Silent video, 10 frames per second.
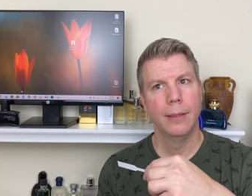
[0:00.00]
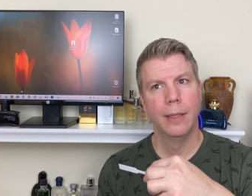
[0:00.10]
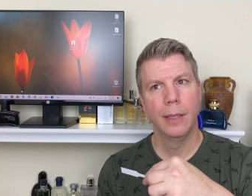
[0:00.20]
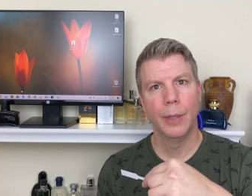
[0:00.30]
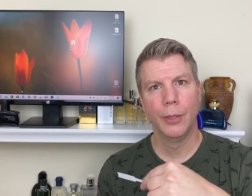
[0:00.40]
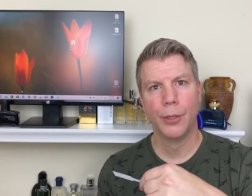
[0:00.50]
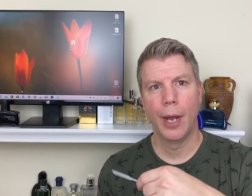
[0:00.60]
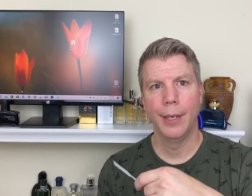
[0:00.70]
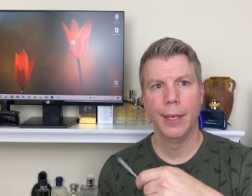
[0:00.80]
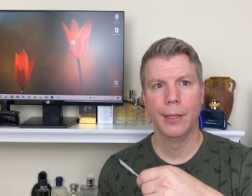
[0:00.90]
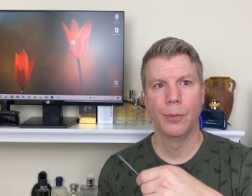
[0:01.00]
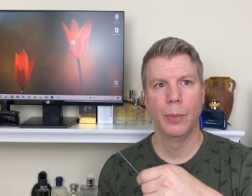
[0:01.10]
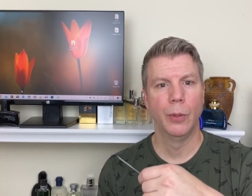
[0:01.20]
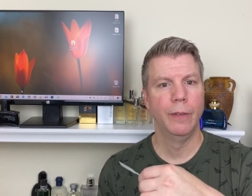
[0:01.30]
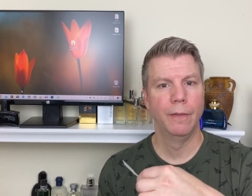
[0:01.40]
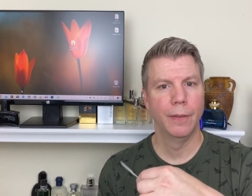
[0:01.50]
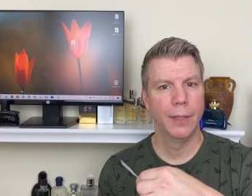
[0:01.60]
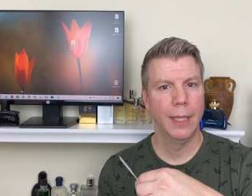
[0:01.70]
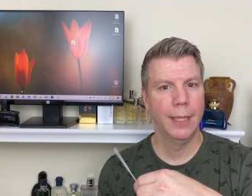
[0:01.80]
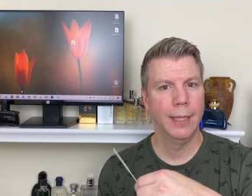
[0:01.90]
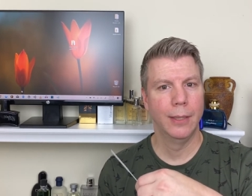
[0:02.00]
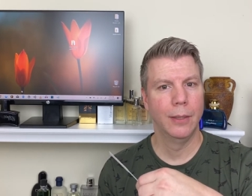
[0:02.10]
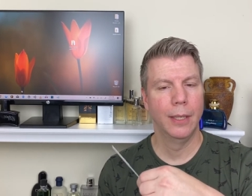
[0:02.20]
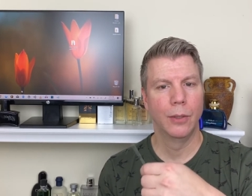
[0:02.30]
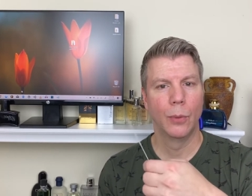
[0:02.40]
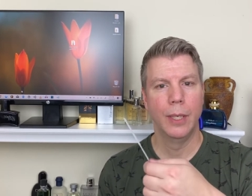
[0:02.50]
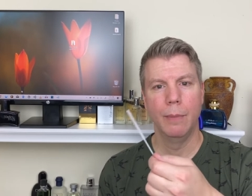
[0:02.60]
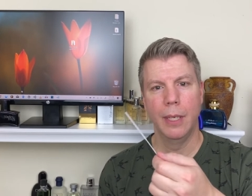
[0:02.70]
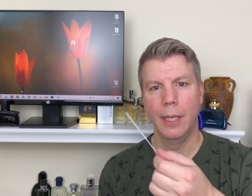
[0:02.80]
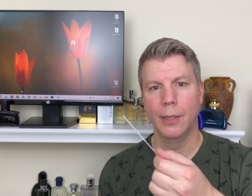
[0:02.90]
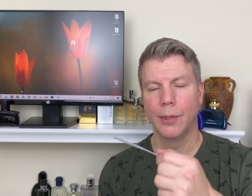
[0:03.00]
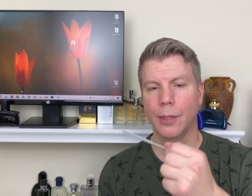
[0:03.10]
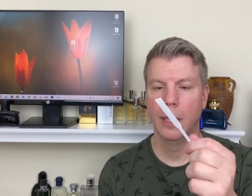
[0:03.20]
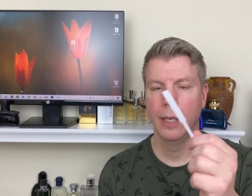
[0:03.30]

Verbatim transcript: the typical dry down is between 15 and, and 20 minutes.